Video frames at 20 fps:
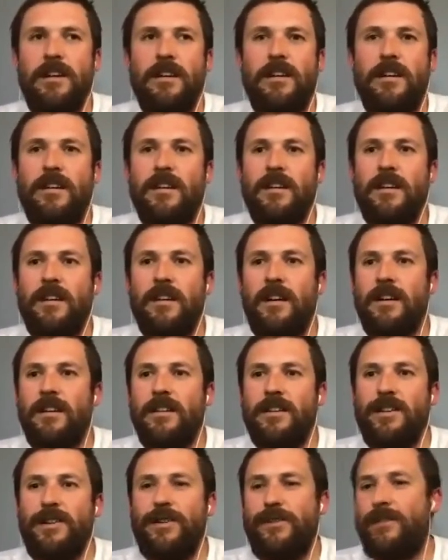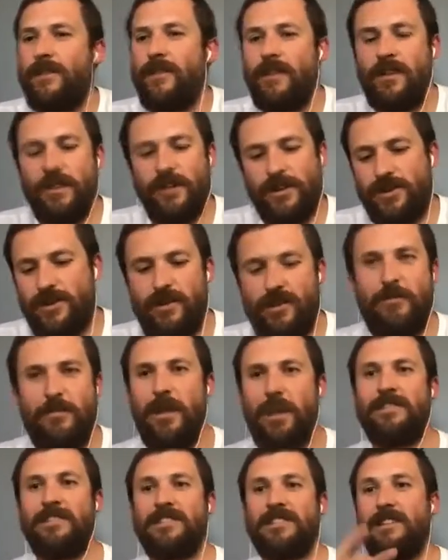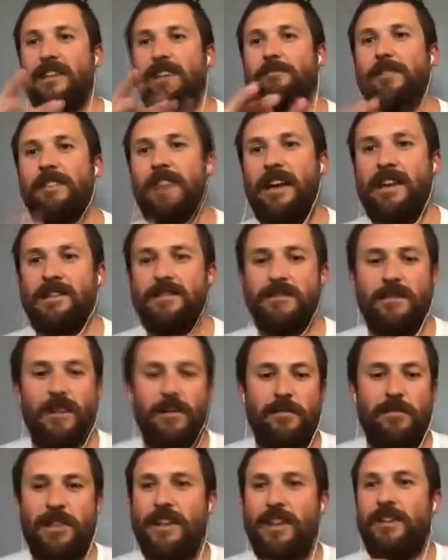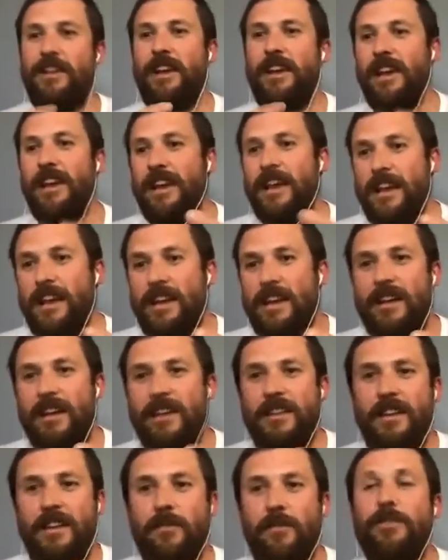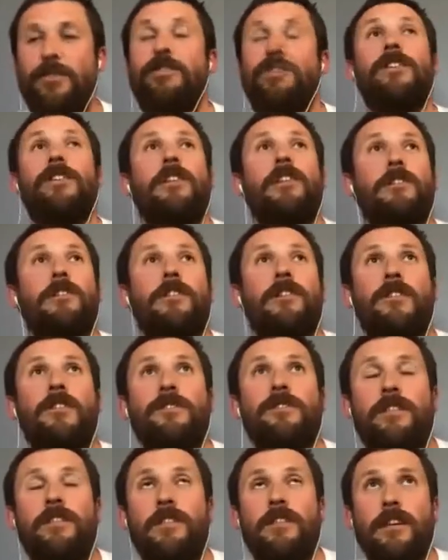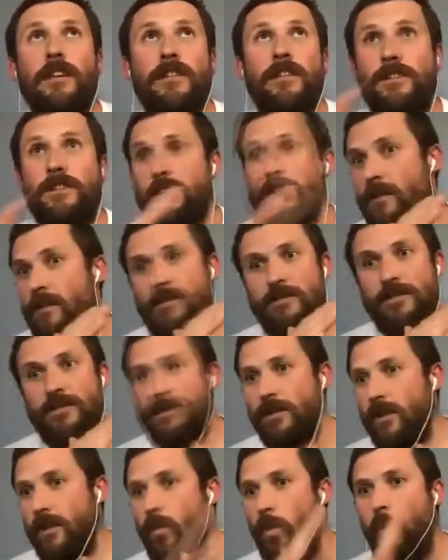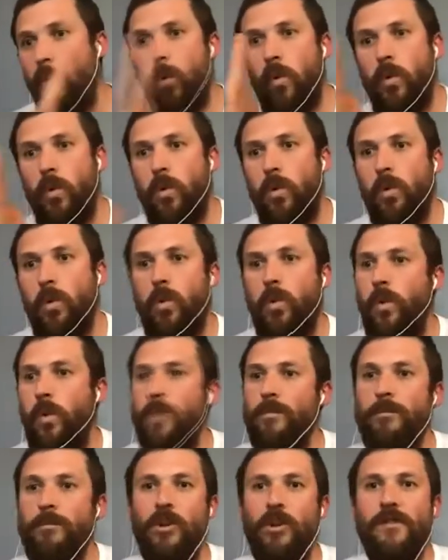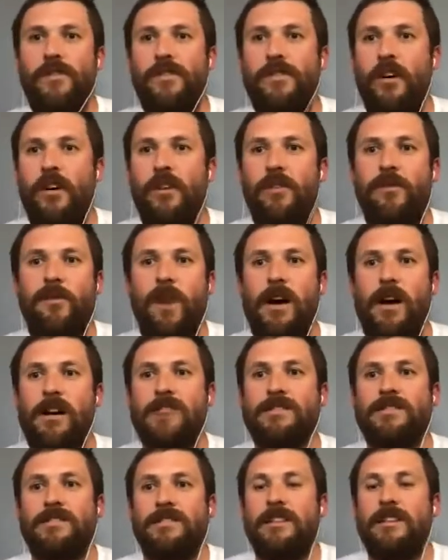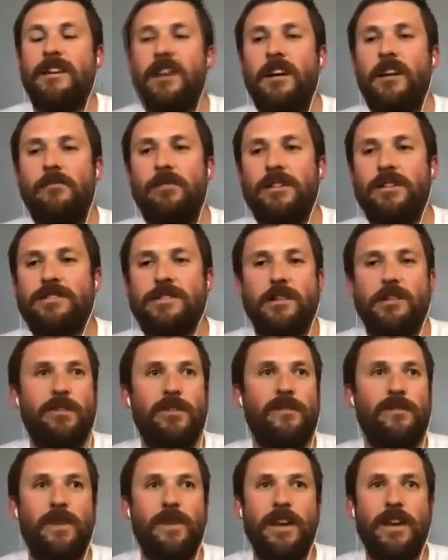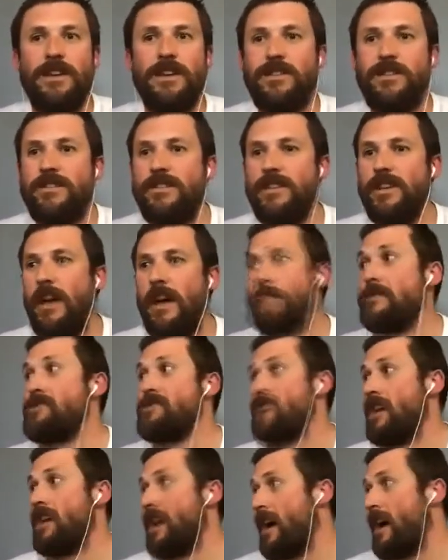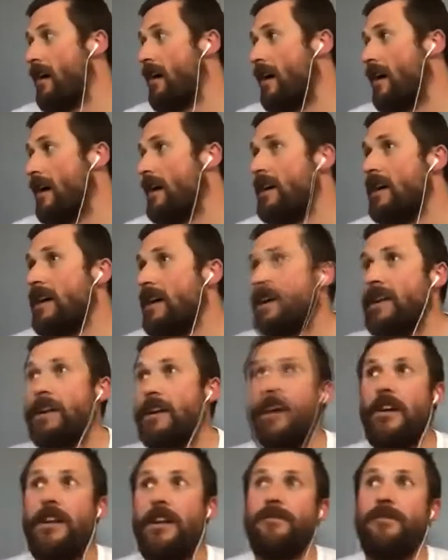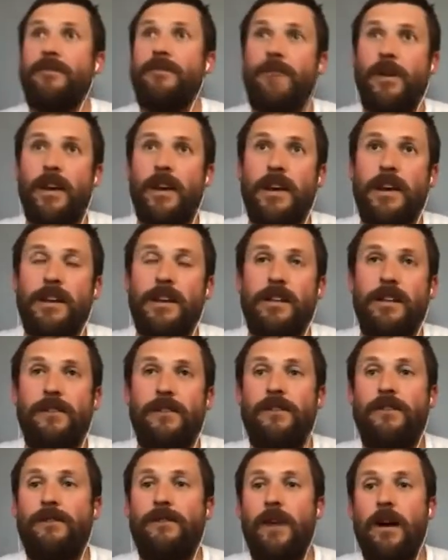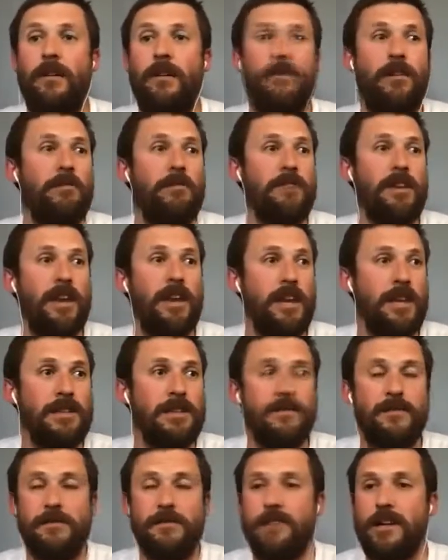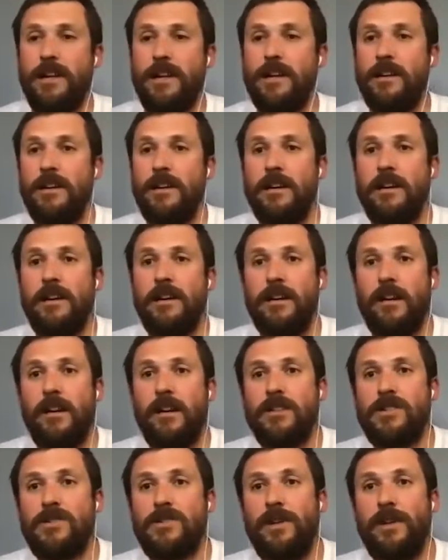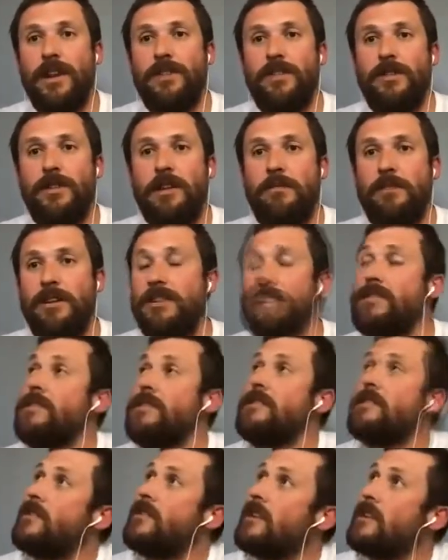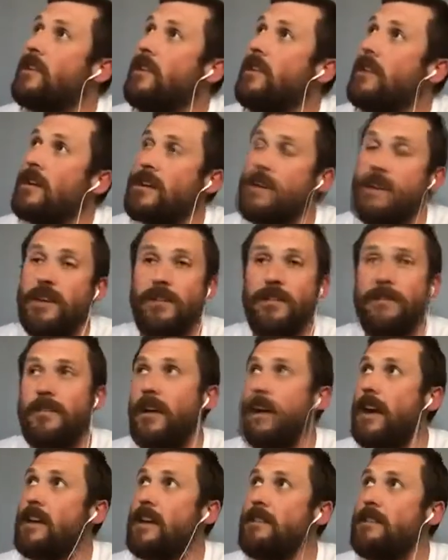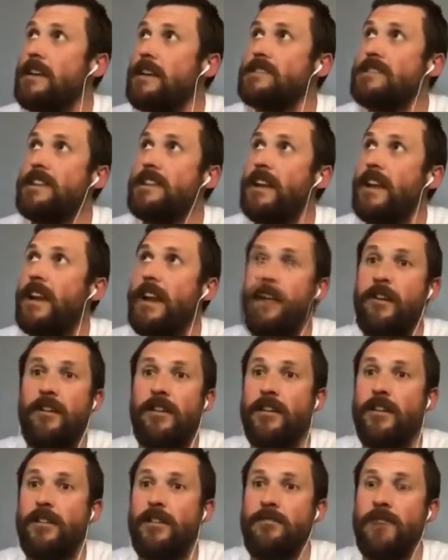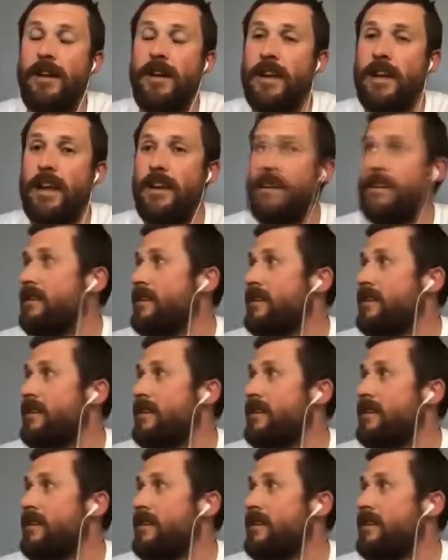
you've got to try and maybe sleep in that time, and then you've got to eat, and then you're watching the clock constantly, and the clock just goes and moves so fast that by the time you finish and you have a shower and you go and have a feed and you fuck around with the kids for bloody, 20, 30 minutes, you look at the clock and you're like less than an hour and I've got to run again. And you're like,